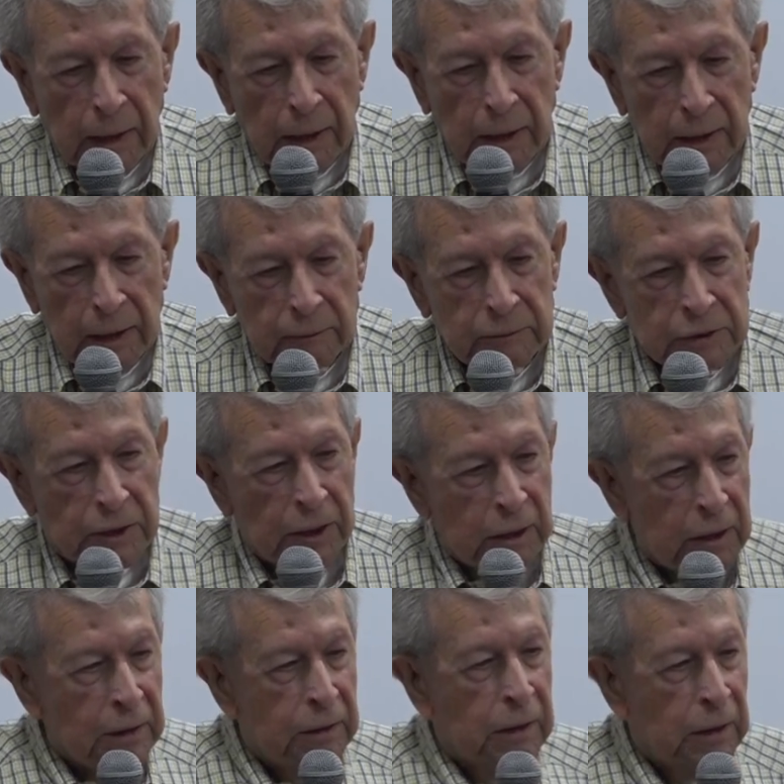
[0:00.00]
And it was
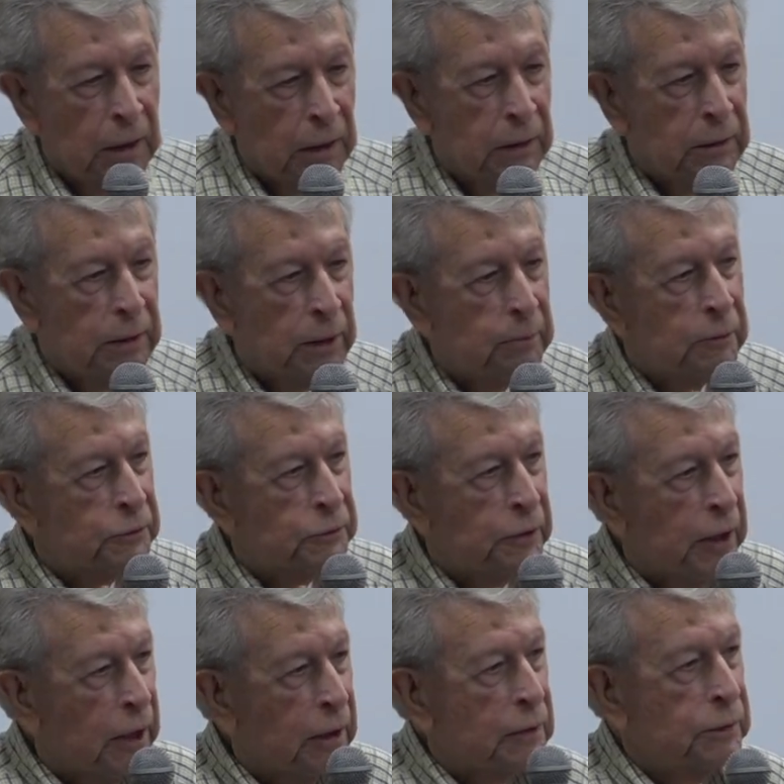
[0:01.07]
he that had
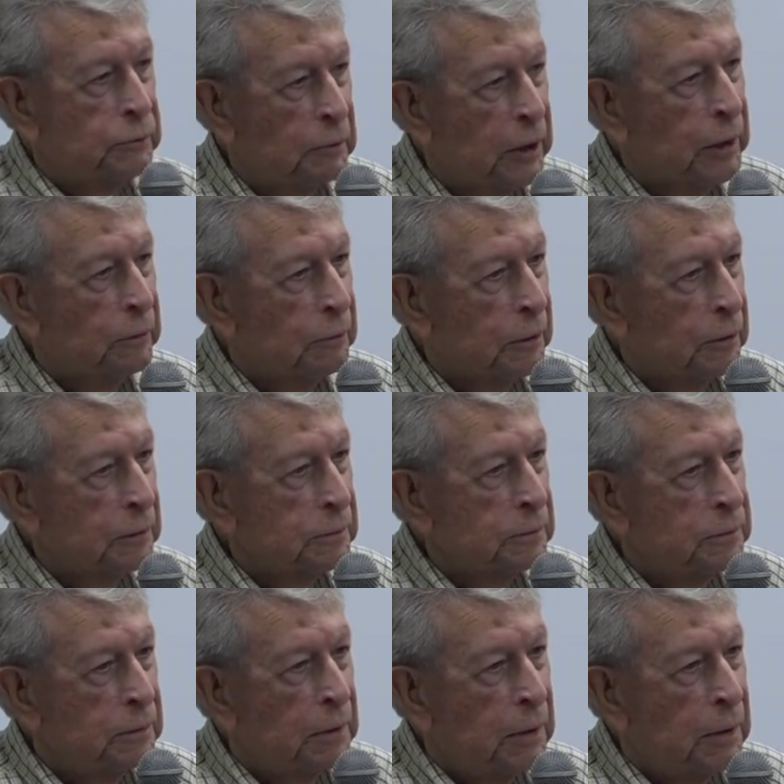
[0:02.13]
double-tracked the railroad.